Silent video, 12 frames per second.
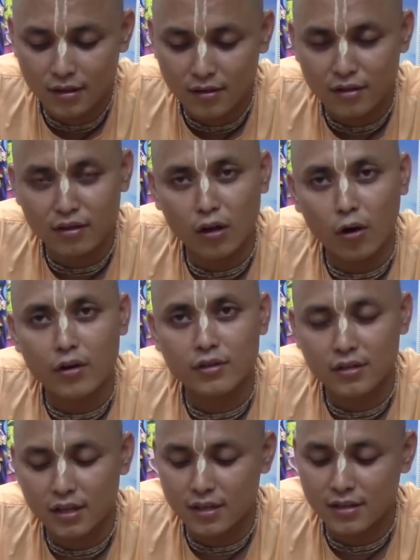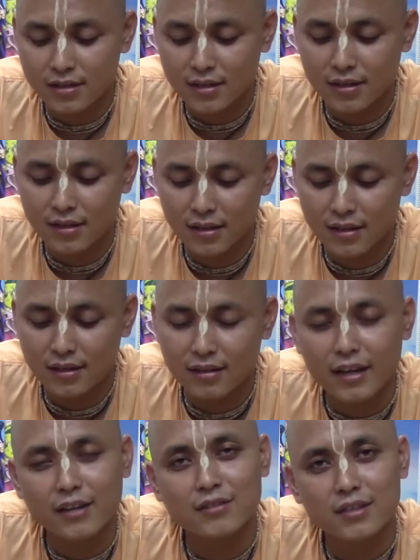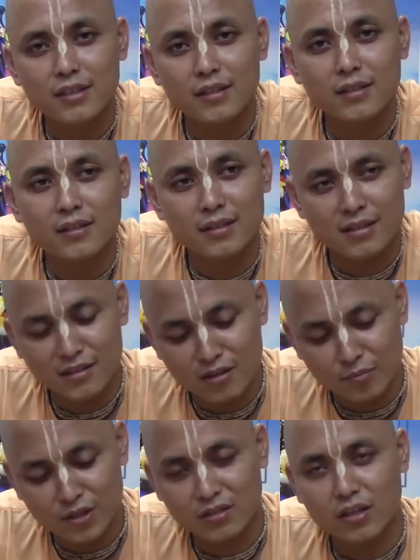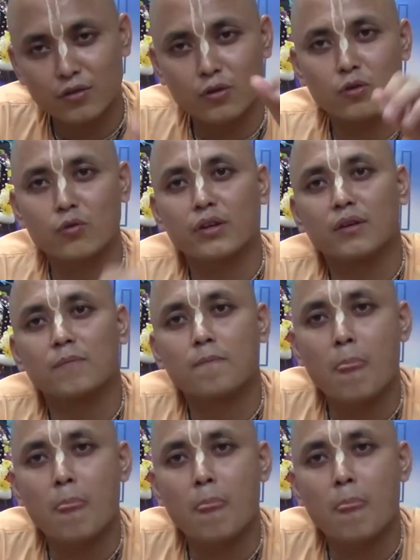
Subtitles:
Then the Lord says that, see, this is the mistake you are doing.